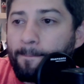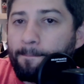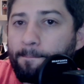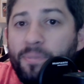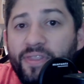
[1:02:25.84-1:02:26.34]

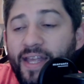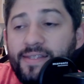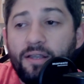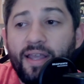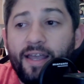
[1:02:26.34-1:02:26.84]
But that's
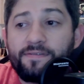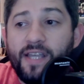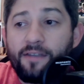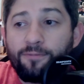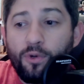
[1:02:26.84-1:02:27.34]
all I have
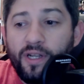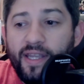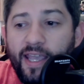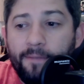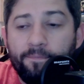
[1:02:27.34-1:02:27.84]
time for
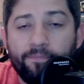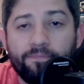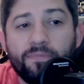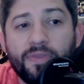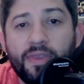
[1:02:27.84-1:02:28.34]
today.
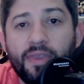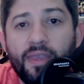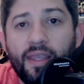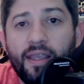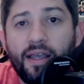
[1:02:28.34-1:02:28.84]

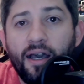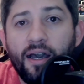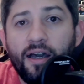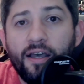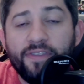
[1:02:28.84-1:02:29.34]

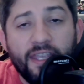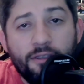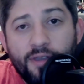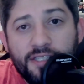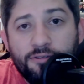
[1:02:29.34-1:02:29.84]
Uh, thank
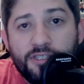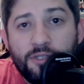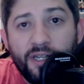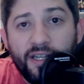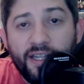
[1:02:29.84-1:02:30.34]
you guys for
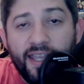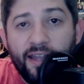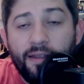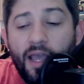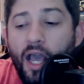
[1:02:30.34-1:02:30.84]
tuning in again.